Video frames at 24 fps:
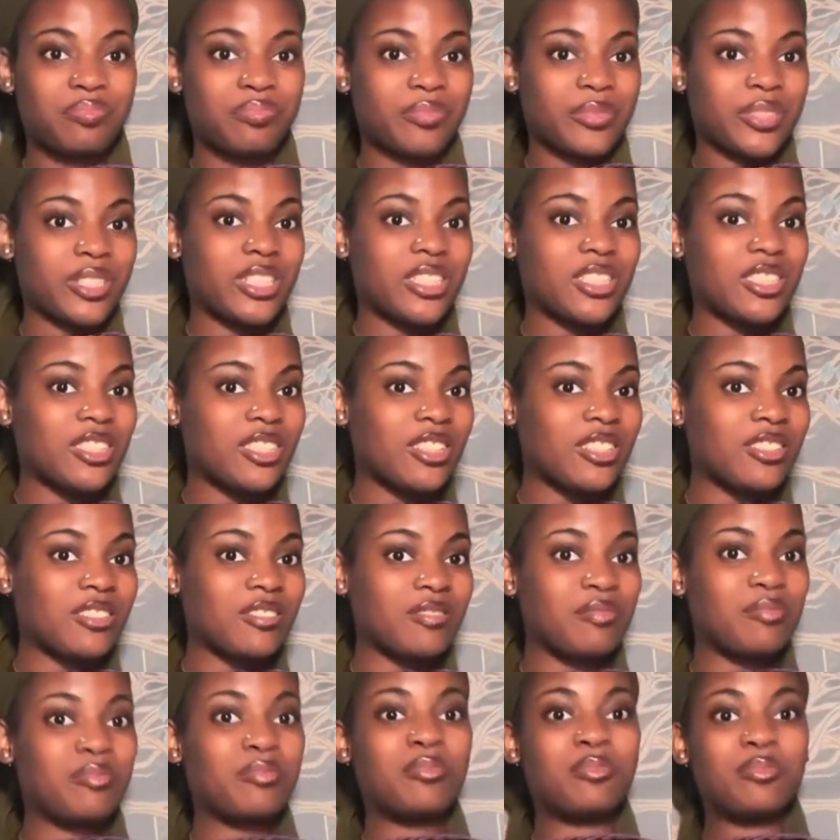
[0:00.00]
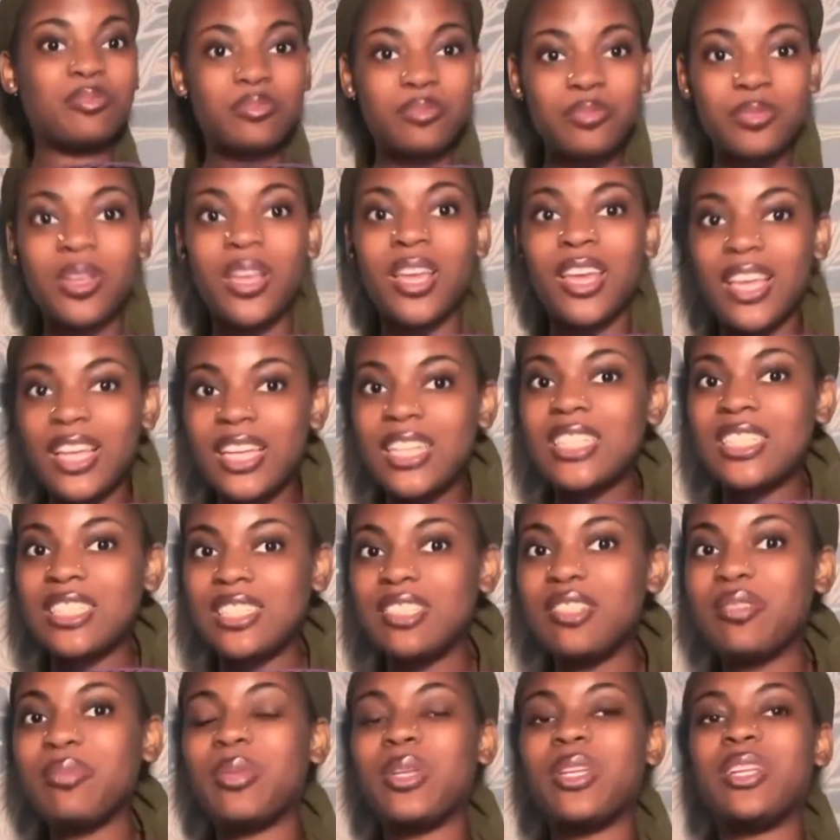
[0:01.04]
this shirt
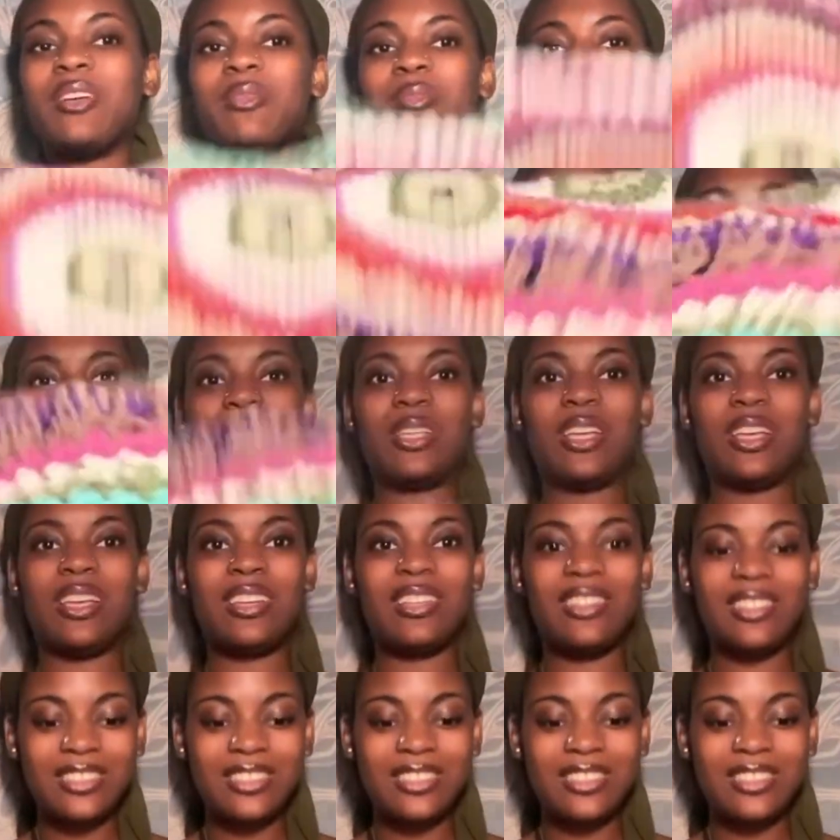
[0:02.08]
should be done by Tuesday.